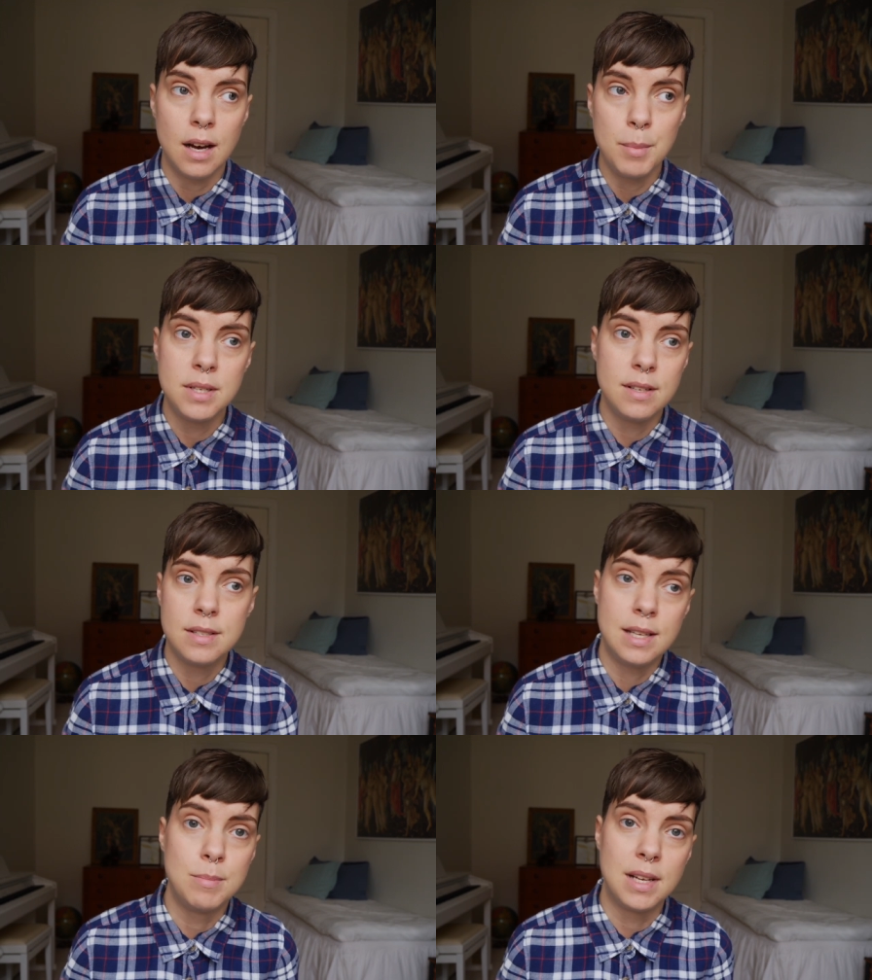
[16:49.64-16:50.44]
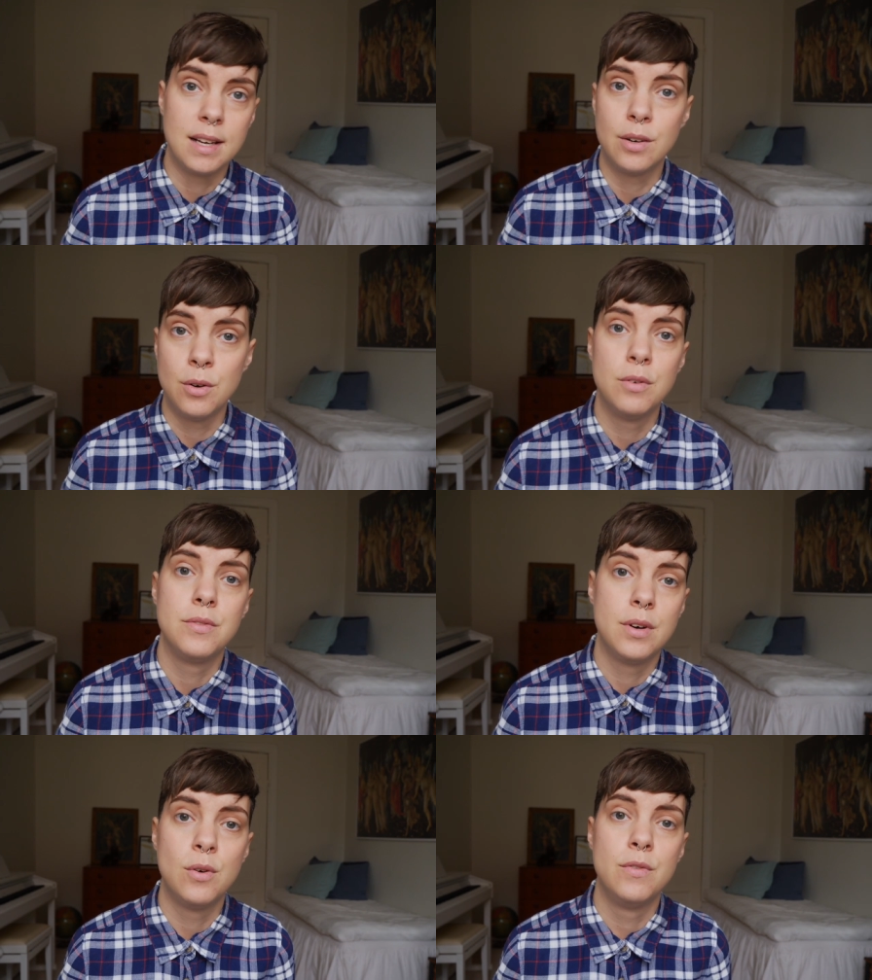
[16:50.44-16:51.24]
I mean, it seems like
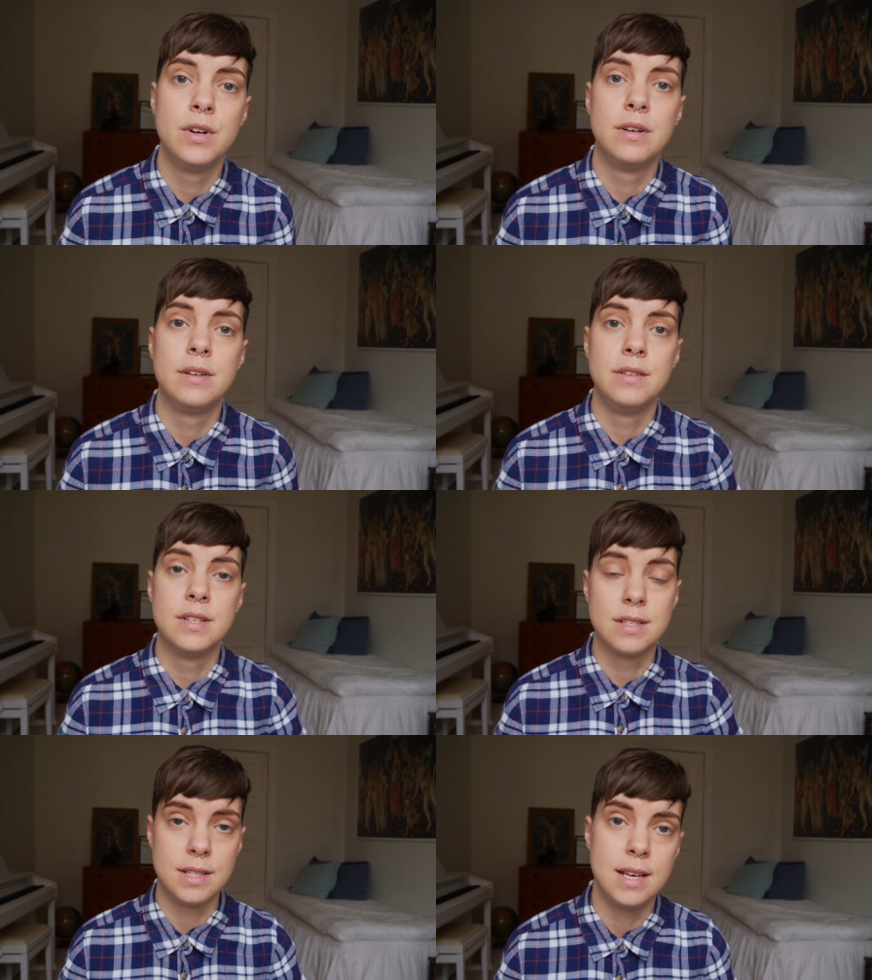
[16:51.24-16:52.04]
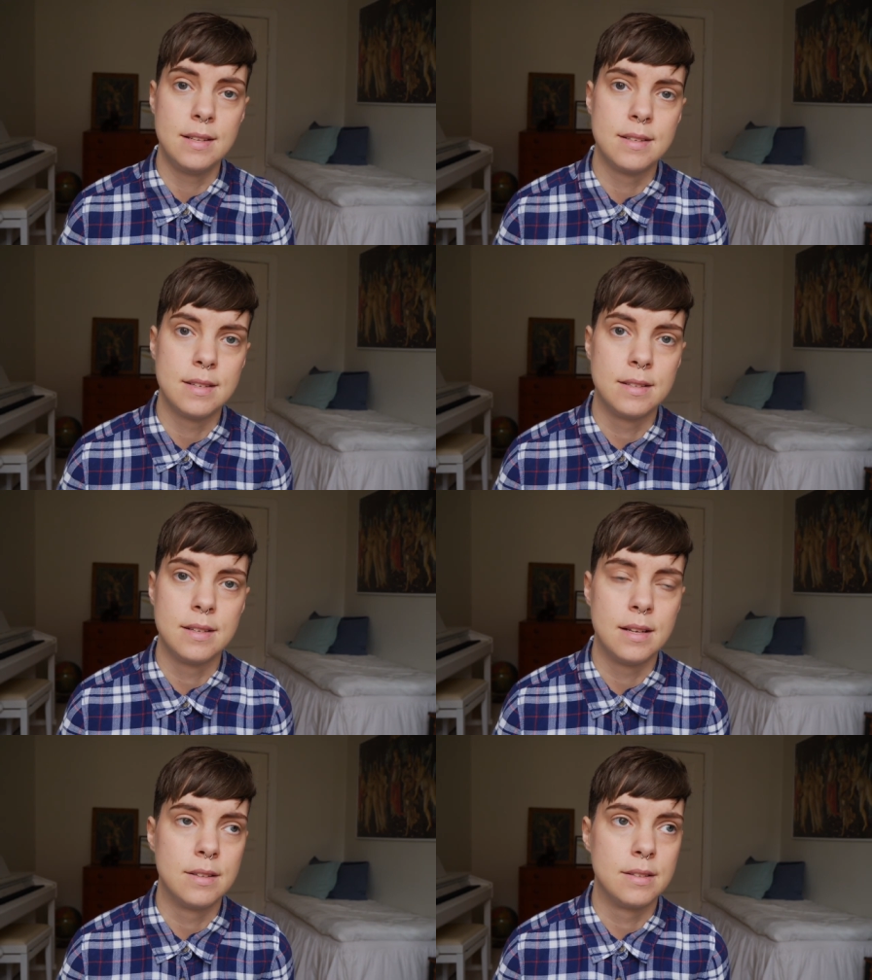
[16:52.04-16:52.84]
over in the States
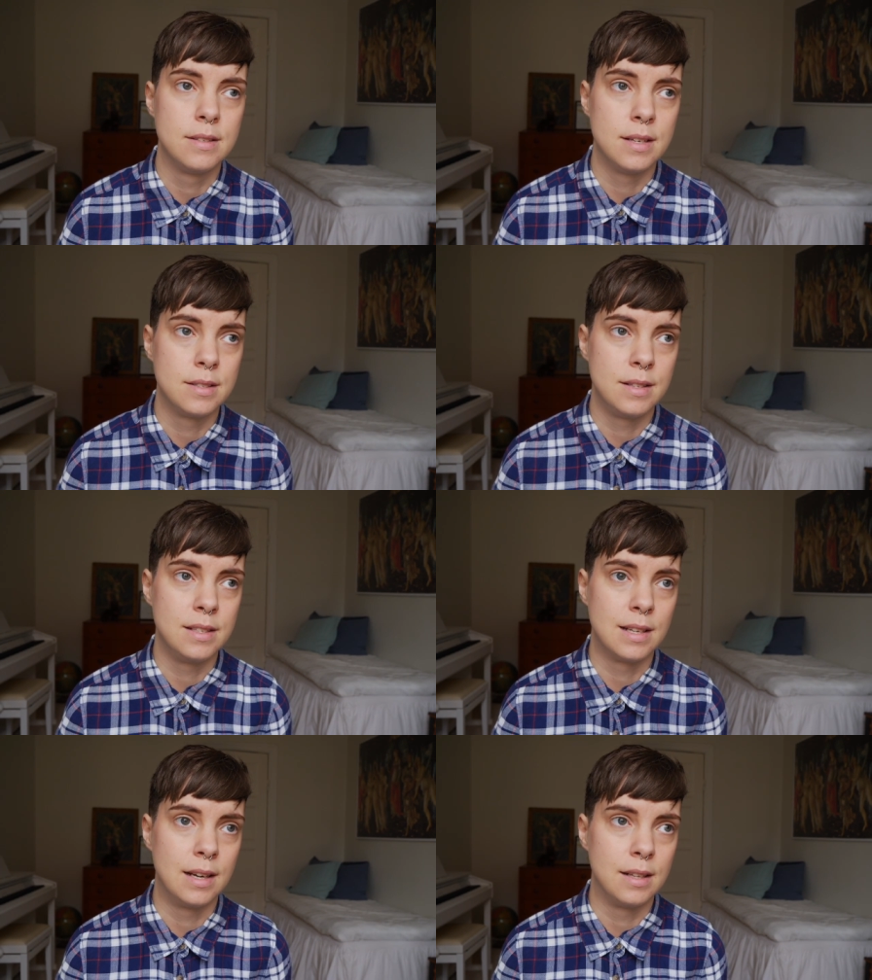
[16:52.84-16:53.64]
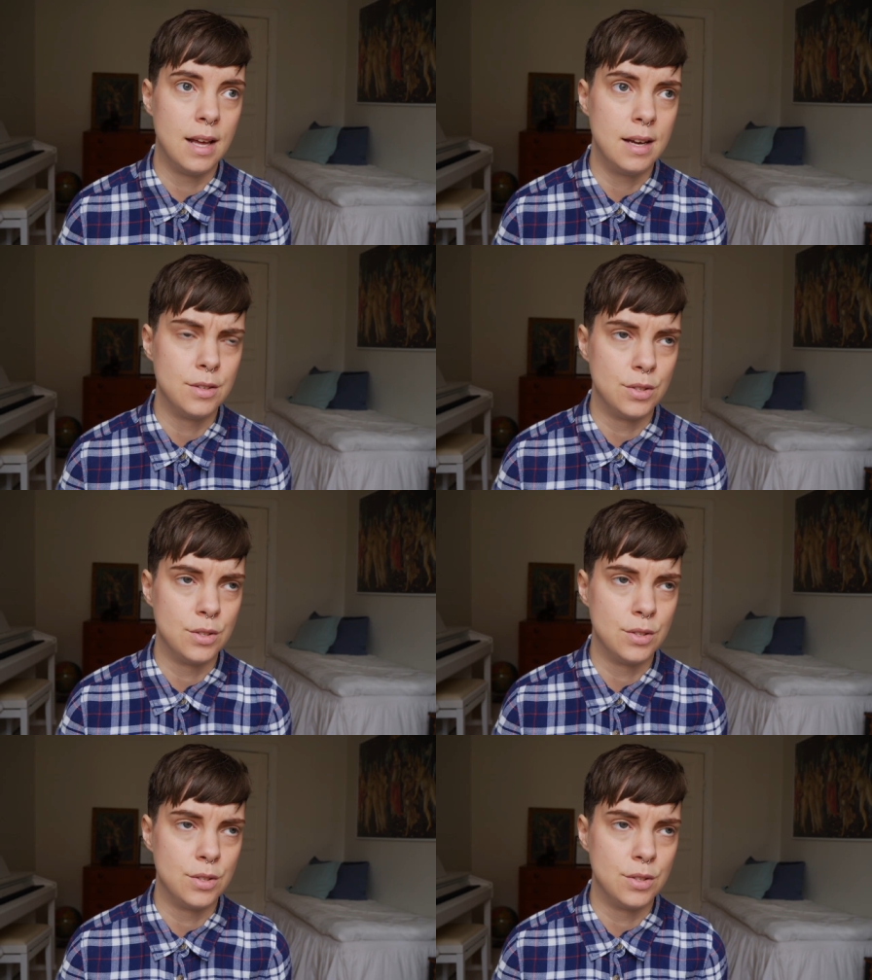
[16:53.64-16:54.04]
and, and, and things like that.